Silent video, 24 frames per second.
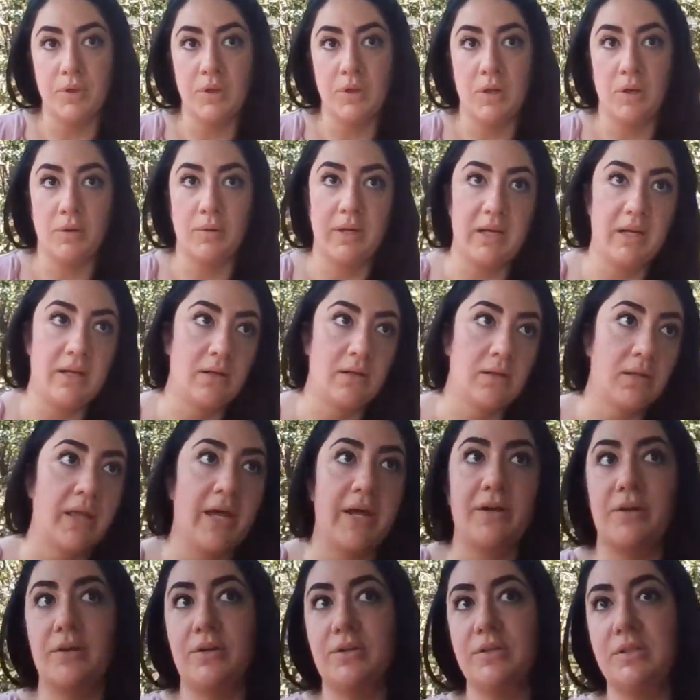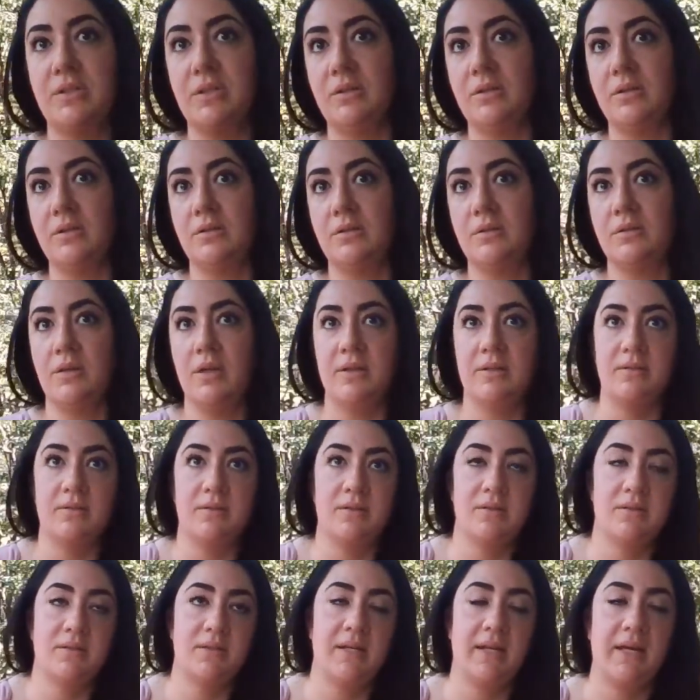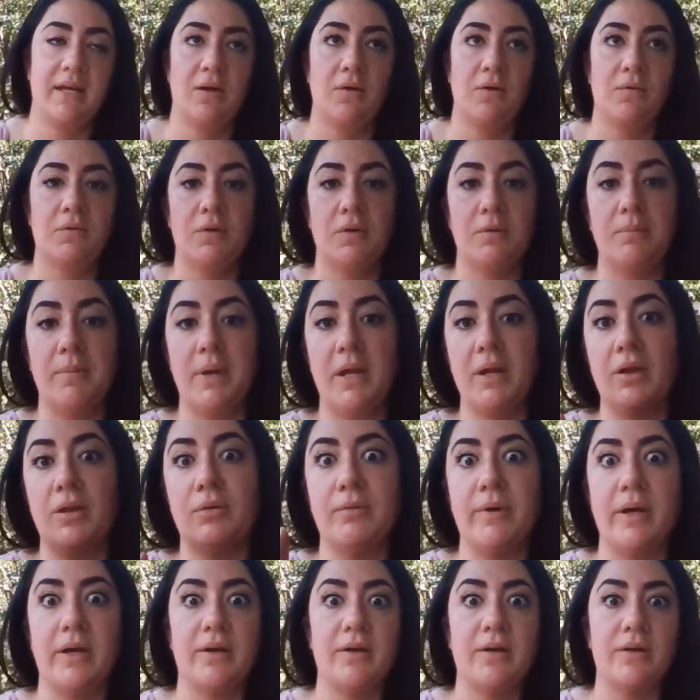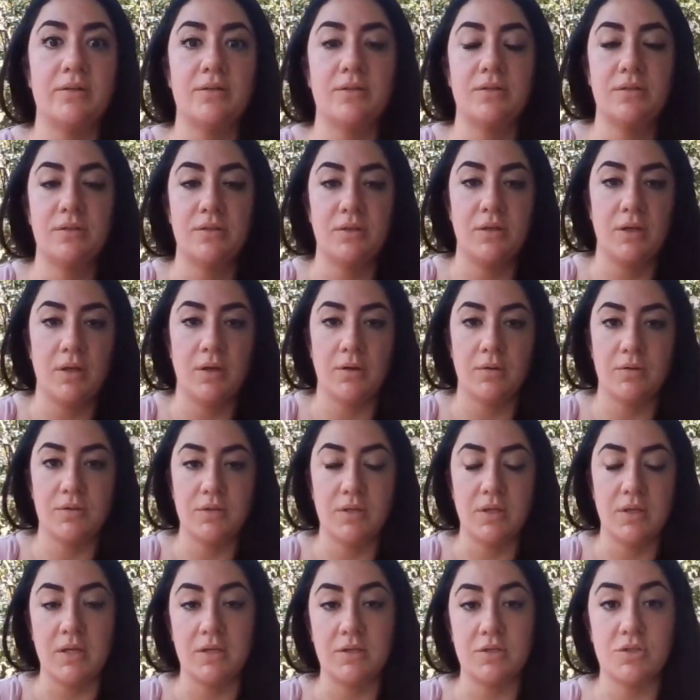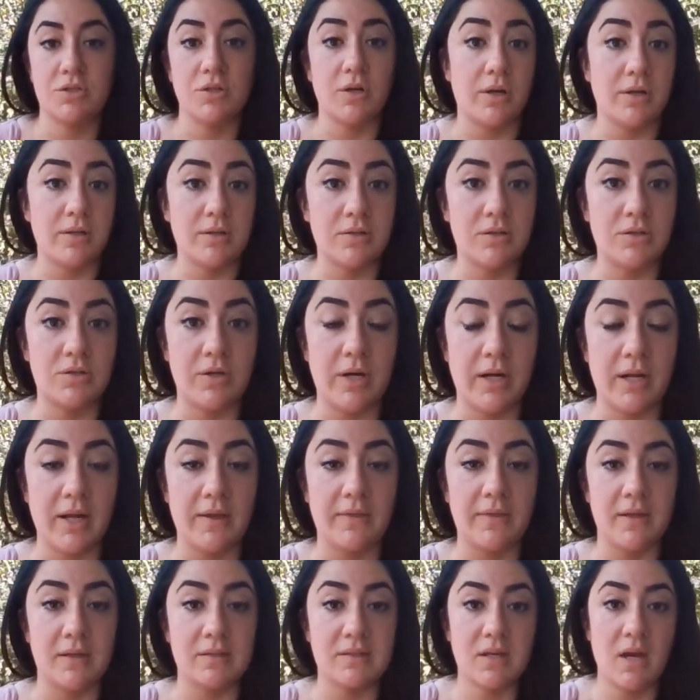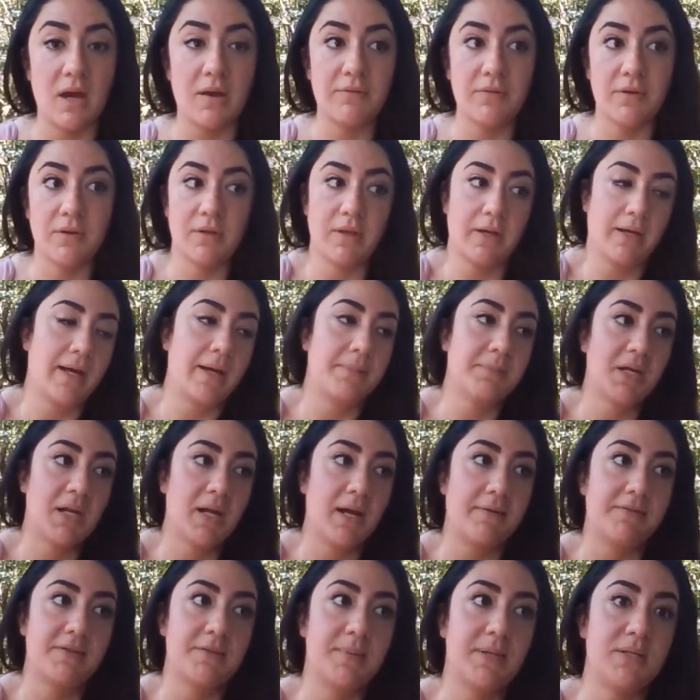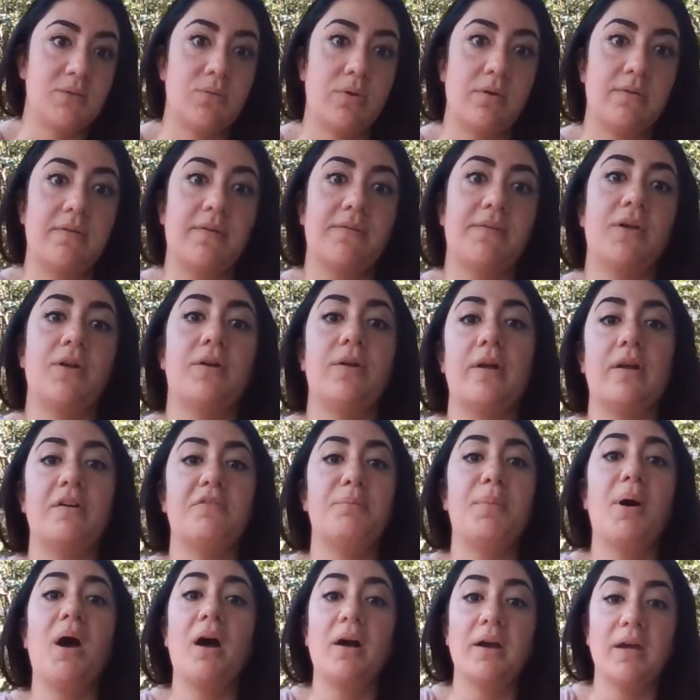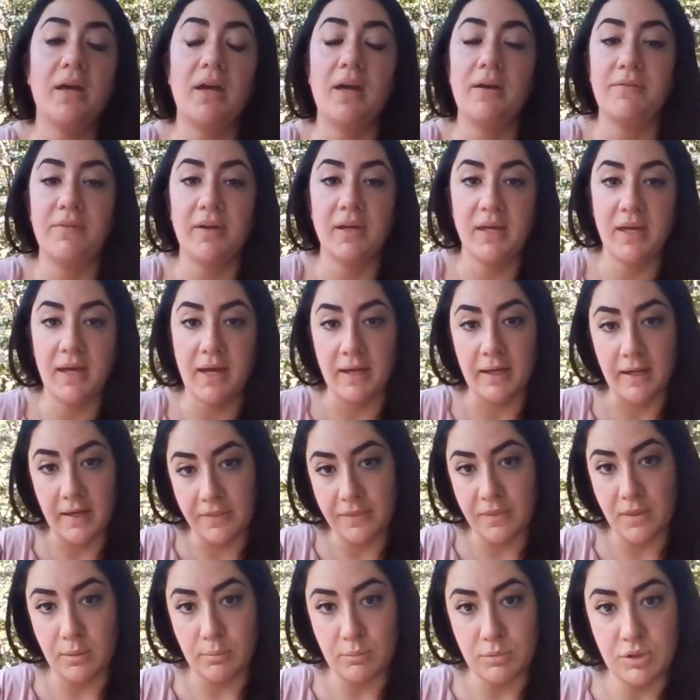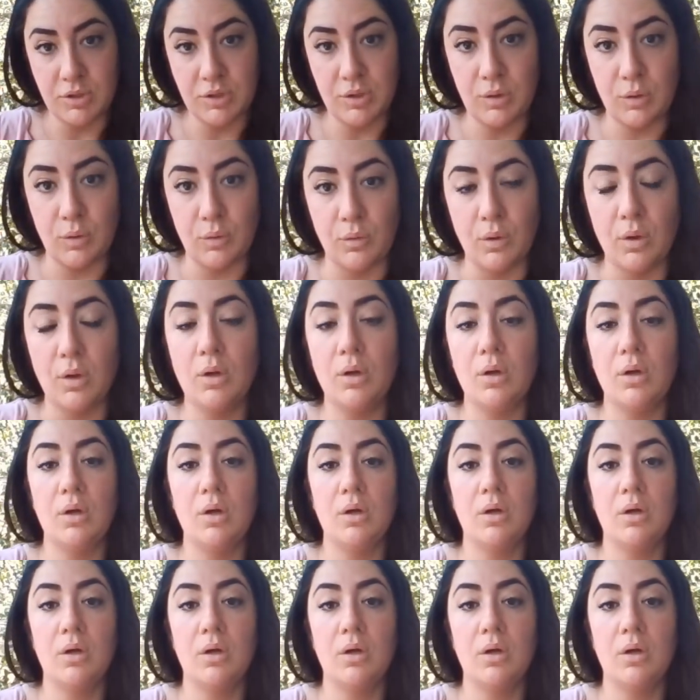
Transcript: getting letters and sending over medical records, to the insurance to try to get things covered. Like I'm going to have to pay 2,500 out of pocket if I can't get them to